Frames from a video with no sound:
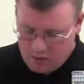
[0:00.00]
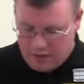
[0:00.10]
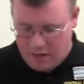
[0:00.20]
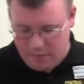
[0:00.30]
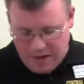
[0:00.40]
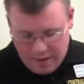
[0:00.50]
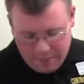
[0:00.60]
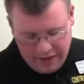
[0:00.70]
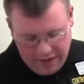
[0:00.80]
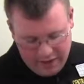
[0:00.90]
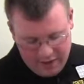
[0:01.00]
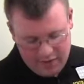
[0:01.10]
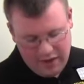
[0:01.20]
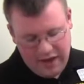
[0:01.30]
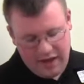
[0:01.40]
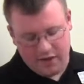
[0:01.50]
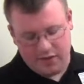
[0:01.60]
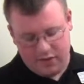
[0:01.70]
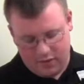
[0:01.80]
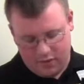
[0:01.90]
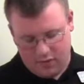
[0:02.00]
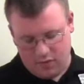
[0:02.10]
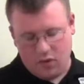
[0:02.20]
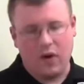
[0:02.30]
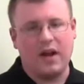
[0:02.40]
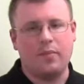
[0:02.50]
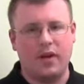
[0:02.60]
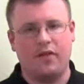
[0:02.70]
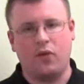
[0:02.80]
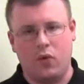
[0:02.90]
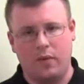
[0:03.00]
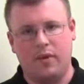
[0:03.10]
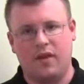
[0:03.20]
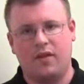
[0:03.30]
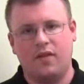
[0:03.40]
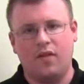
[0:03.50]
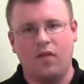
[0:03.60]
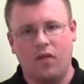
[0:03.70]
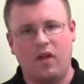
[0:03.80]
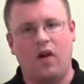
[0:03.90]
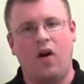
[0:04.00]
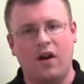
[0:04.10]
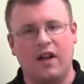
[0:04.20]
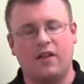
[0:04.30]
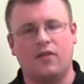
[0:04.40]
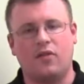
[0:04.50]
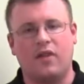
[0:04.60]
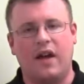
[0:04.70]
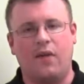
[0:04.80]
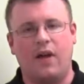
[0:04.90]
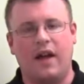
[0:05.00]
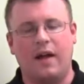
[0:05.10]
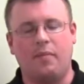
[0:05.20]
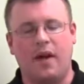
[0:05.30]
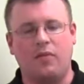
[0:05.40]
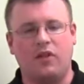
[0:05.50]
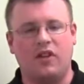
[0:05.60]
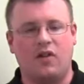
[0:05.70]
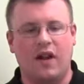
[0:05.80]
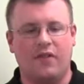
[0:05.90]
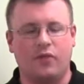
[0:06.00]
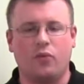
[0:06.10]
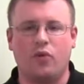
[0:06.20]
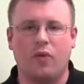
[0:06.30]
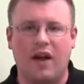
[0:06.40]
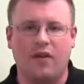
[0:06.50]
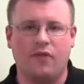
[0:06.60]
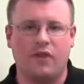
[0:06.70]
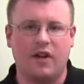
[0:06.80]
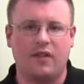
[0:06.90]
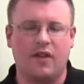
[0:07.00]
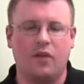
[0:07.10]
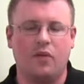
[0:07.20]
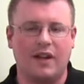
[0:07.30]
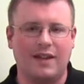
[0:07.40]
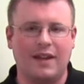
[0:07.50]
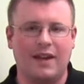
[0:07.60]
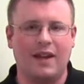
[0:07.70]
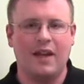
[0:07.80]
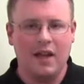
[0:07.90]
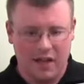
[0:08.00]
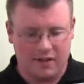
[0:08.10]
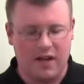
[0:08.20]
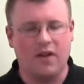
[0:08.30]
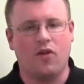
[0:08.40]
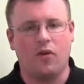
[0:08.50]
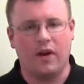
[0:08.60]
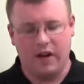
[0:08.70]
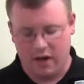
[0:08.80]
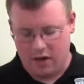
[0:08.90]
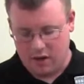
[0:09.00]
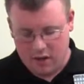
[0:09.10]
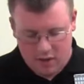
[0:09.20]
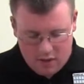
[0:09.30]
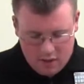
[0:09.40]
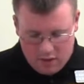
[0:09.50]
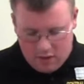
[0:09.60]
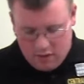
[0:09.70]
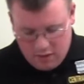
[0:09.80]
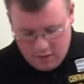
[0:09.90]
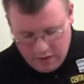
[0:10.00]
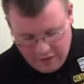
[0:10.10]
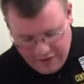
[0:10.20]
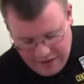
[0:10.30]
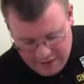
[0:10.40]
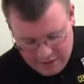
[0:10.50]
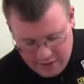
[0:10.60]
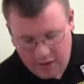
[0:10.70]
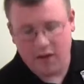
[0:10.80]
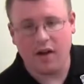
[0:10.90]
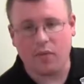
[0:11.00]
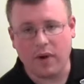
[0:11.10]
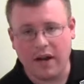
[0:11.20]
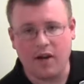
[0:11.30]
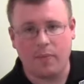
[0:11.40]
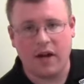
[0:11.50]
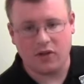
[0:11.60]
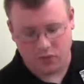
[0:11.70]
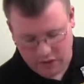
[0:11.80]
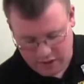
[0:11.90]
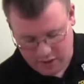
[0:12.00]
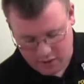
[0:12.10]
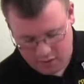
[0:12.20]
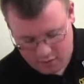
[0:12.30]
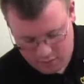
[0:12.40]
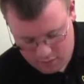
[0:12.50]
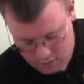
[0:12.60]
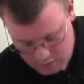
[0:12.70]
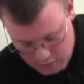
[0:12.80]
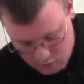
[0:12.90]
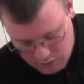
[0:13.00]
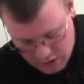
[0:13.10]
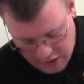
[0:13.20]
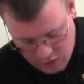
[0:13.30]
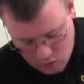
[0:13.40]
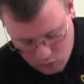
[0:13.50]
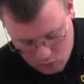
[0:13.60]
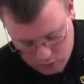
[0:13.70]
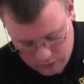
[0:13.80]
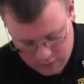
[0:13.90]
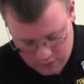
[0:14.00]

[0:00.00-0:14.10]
Now my bag has quite a bit of equipment on it, so that way I really don't have to root around for anything when I need it. It's kind of all right here. I've added a radio pouch right here where I hold